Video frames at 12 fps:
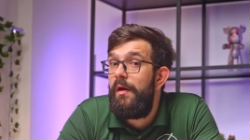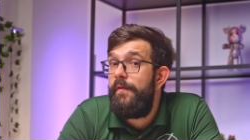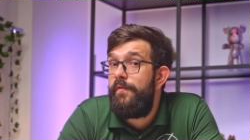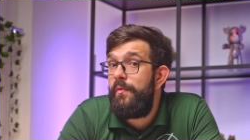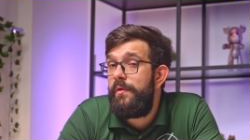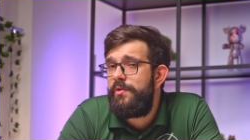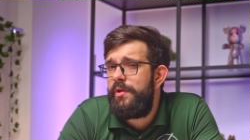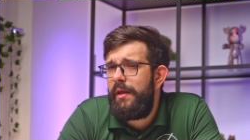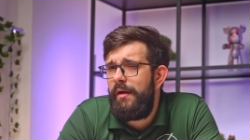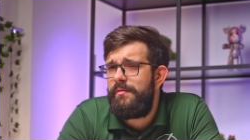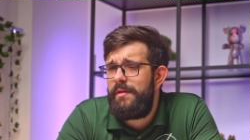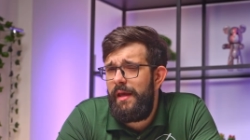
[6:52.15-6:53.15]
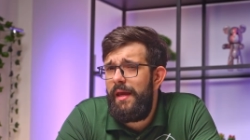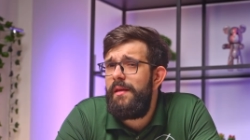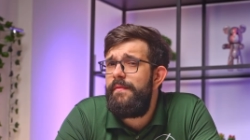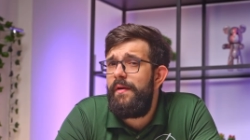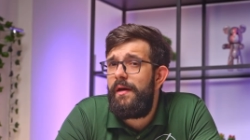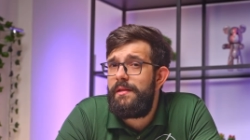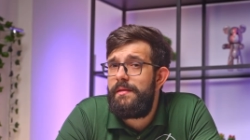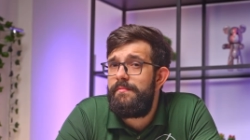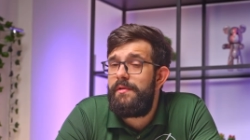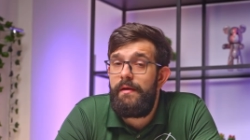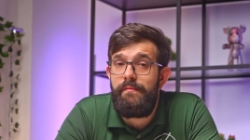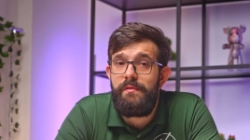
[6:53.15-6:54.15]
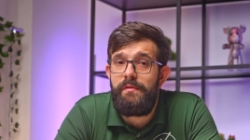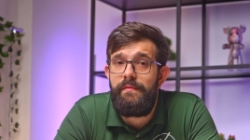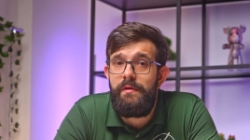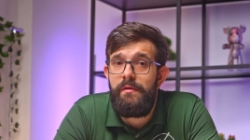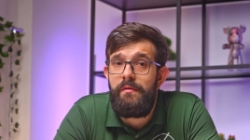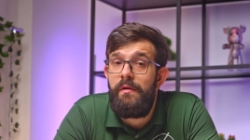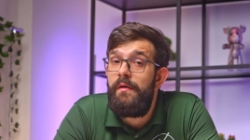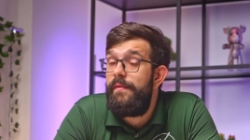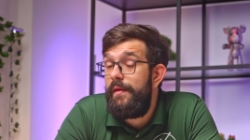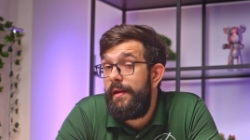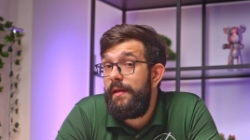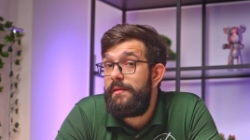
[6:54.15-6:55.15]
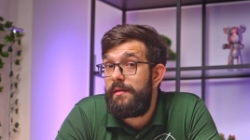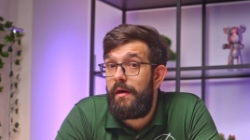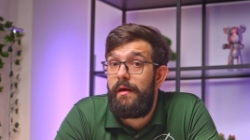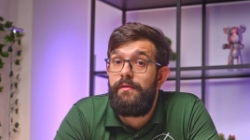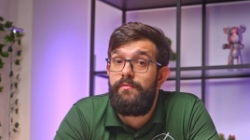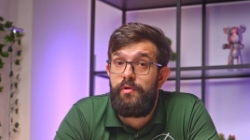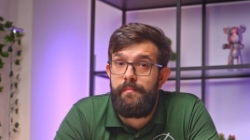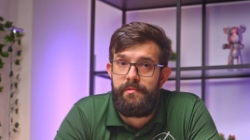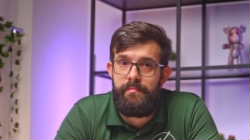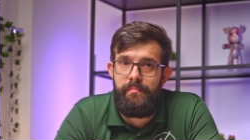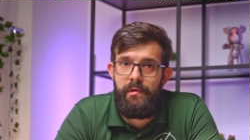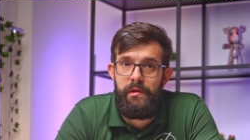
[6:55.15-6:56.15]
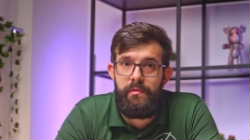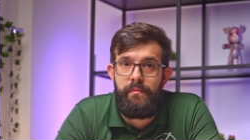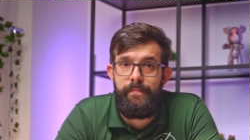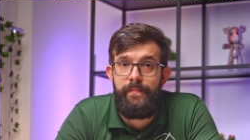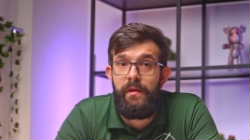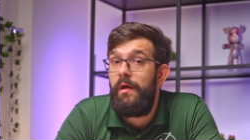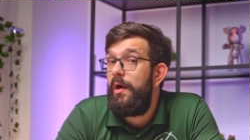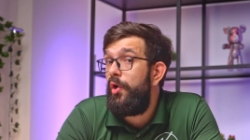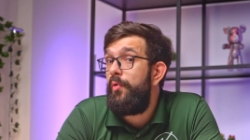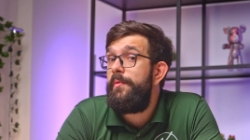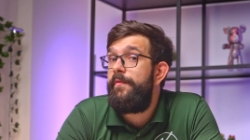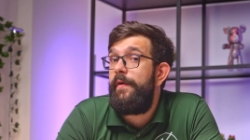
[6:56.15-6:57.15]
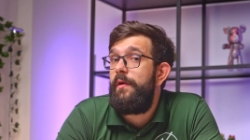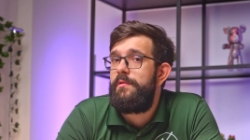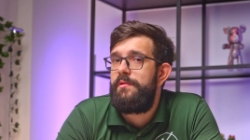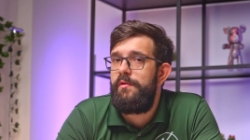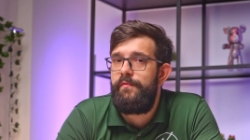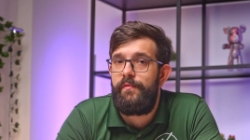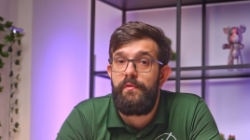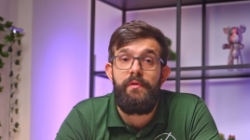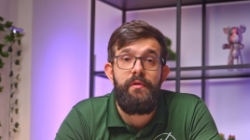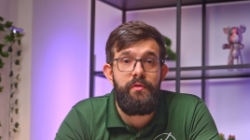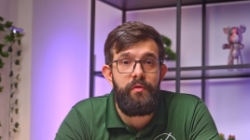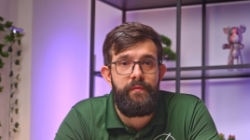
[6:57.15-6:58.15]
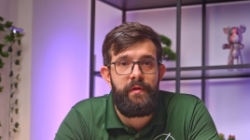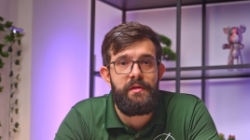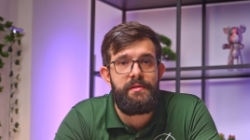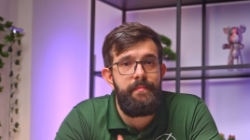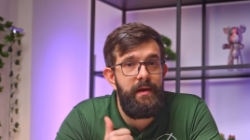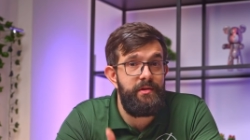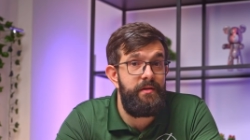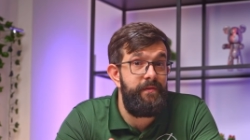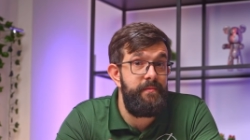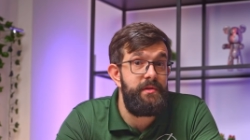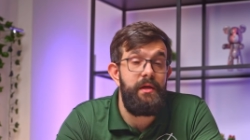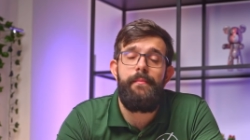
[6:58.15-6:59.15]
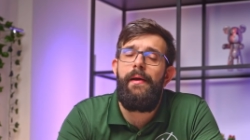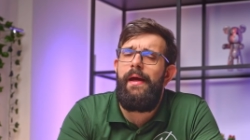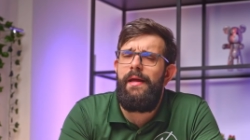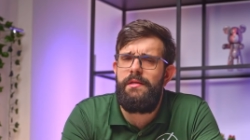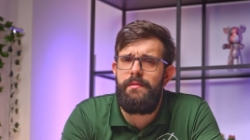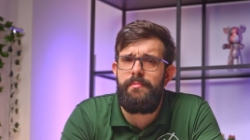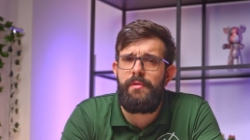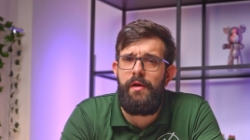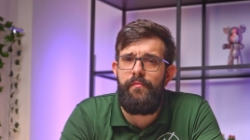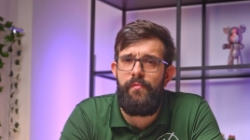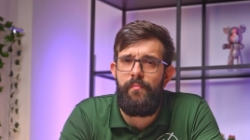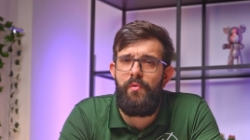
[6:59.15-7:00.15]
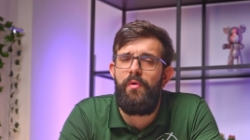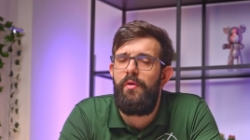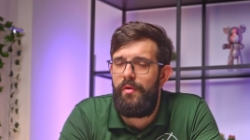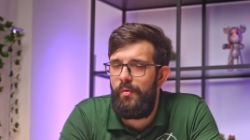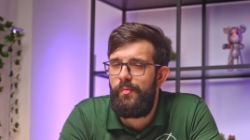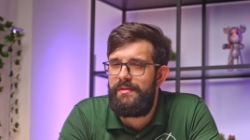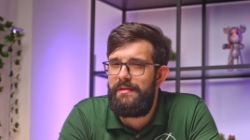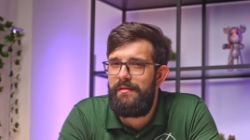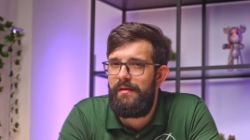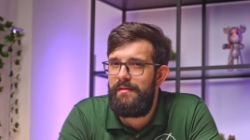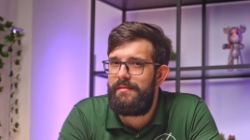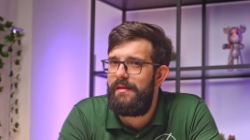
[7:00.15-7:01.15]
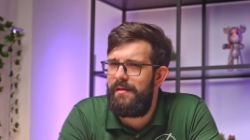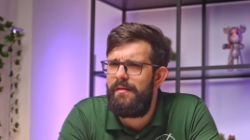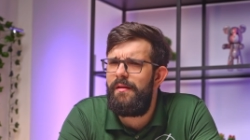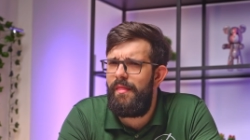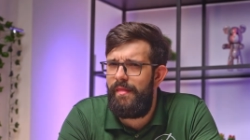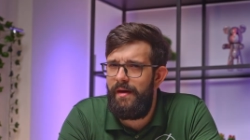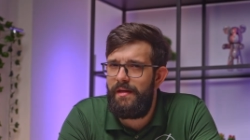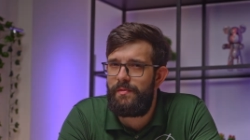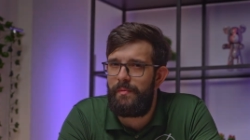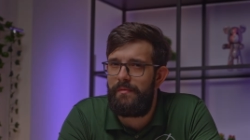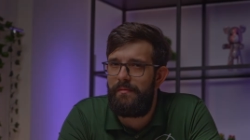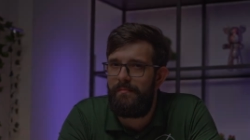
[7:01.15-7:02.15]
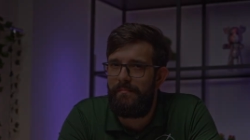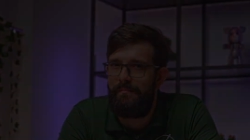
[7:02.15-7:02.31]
If you want to check out any of the items covered in the video, the links are in the description below. I hope you found this useful. Don't forget to smash that thumbs up and subscribe for more. We'll see you guys in the next one.